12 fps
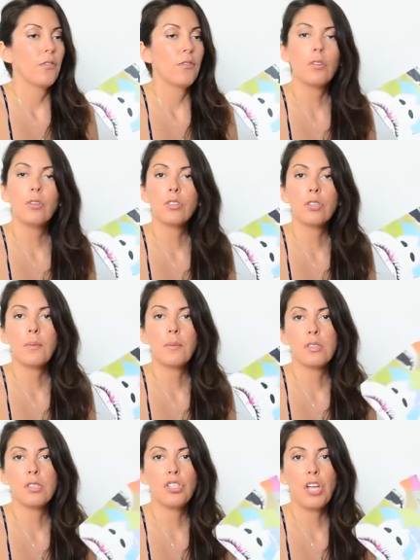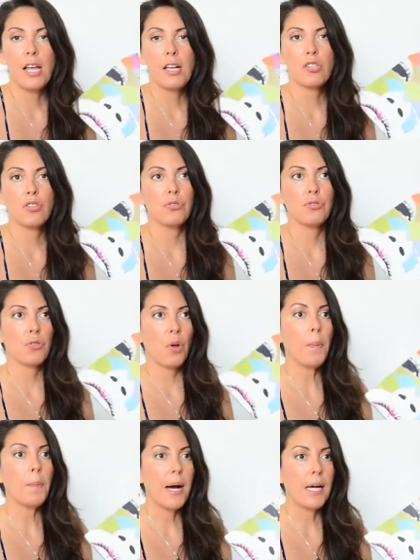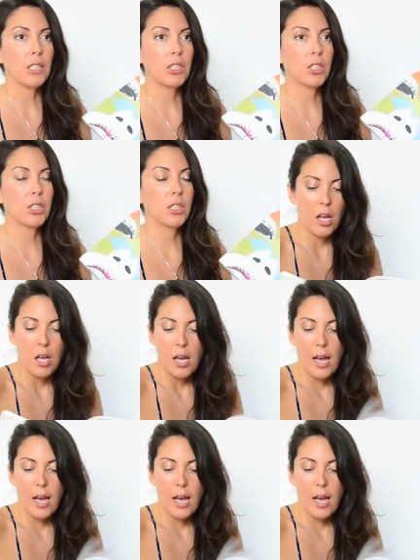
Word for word: Photoshop doesn't change so much.